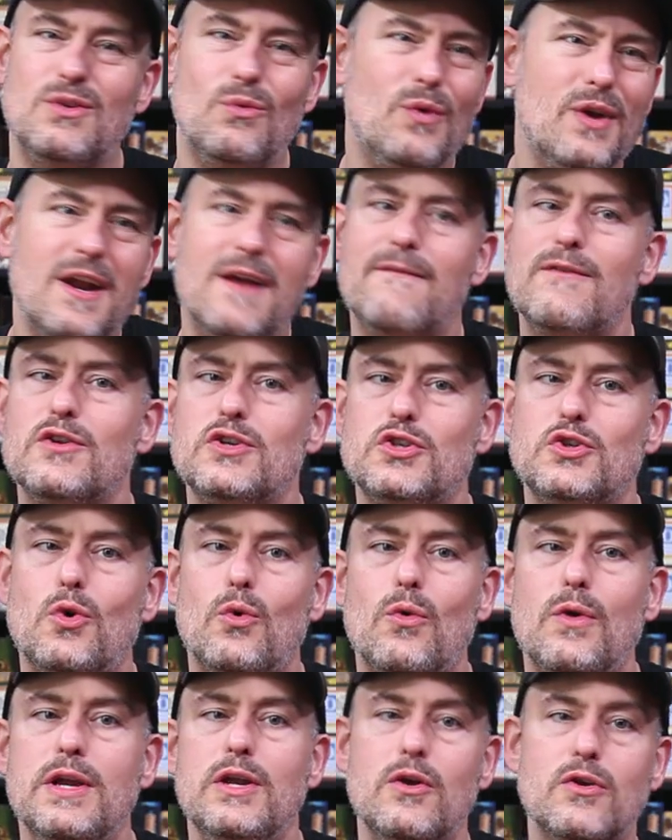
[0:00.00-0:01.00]
to whatever
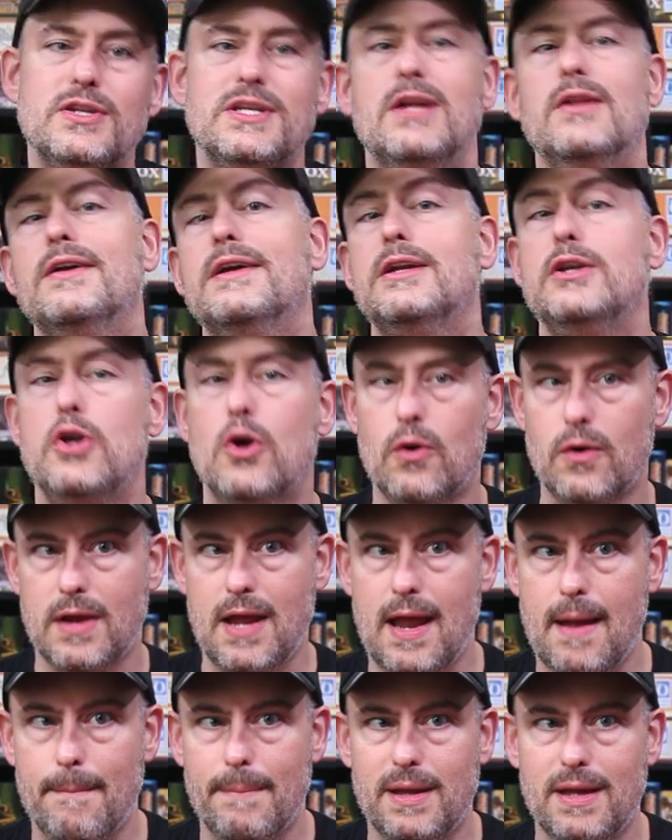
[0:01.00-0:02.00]
story you're telling in your
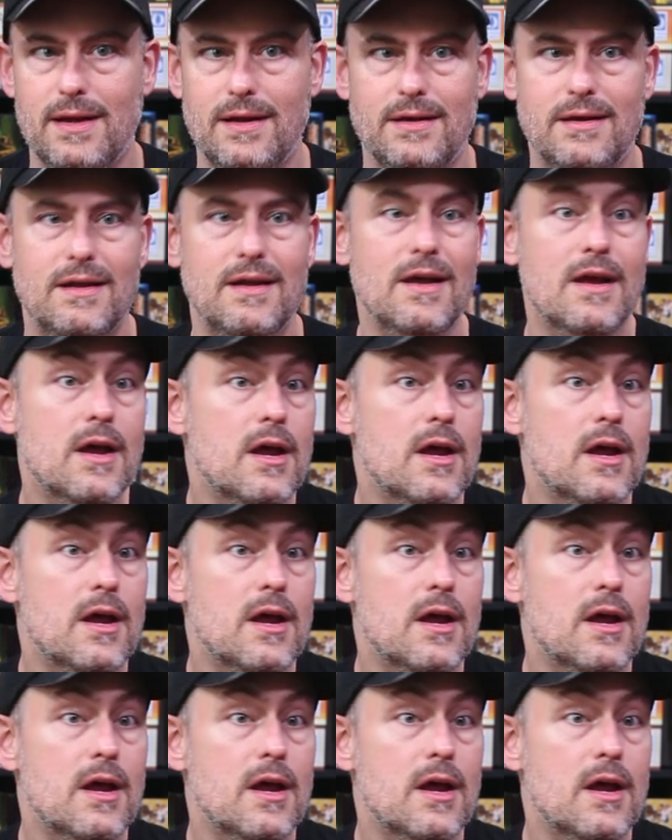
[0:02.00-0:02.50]
campaign.